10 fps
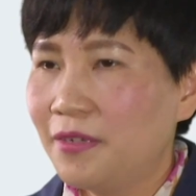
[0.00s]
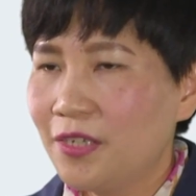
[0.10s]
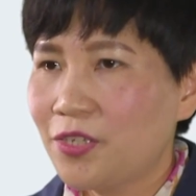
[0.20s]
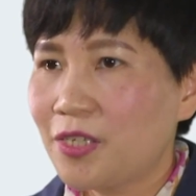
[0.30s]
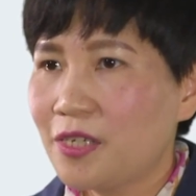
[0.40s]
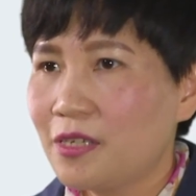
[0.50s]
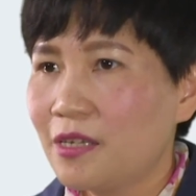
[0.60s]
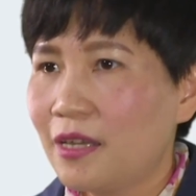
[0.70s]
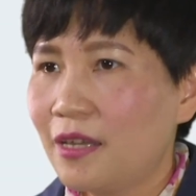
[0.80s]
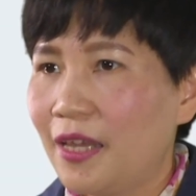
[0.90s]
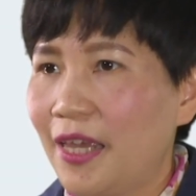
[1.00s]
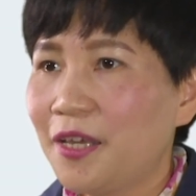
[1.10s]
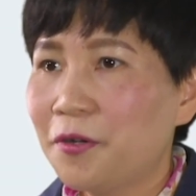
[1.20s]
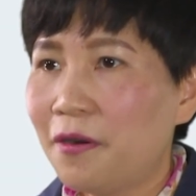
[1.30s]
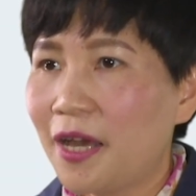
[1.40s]
First,
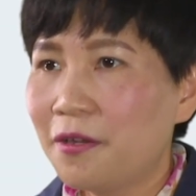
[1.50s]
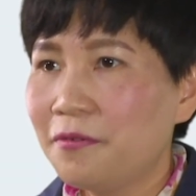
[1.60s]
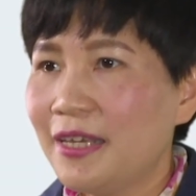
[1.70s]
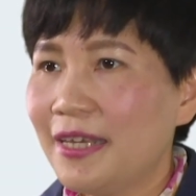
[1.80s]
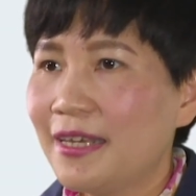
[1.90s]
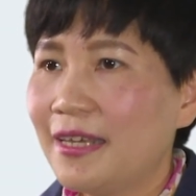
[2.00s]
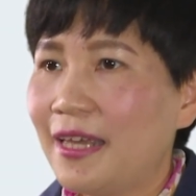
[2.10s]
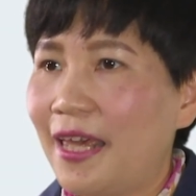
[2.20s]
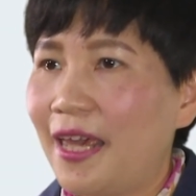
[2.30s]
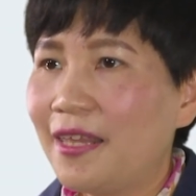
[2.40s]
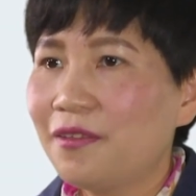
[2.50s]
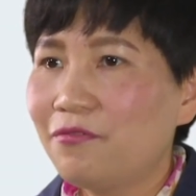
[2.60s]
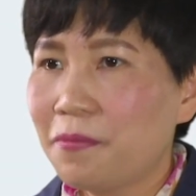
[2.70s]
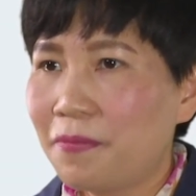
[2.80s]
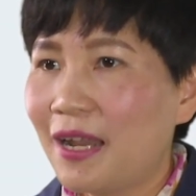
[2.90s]
inquiry and
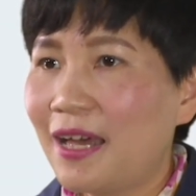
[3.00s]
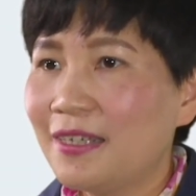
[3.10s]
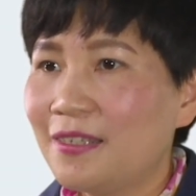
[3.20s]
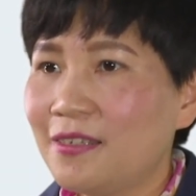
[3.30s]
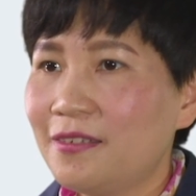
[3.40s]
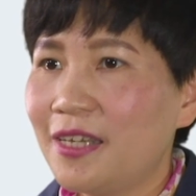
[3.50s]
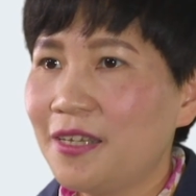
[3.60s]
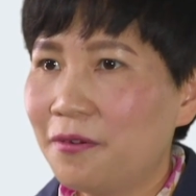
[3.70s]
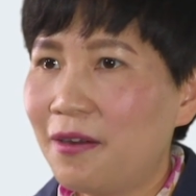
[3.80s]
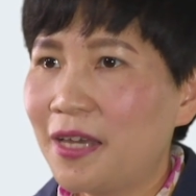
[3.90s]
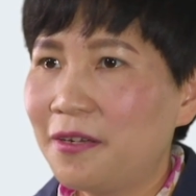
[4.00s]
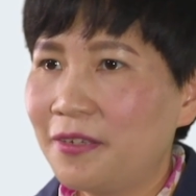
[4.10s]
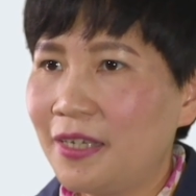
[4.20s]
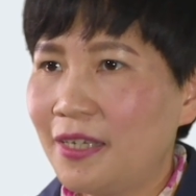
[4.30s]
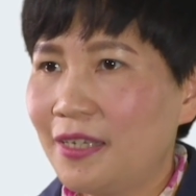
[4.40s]
reply to inquiry.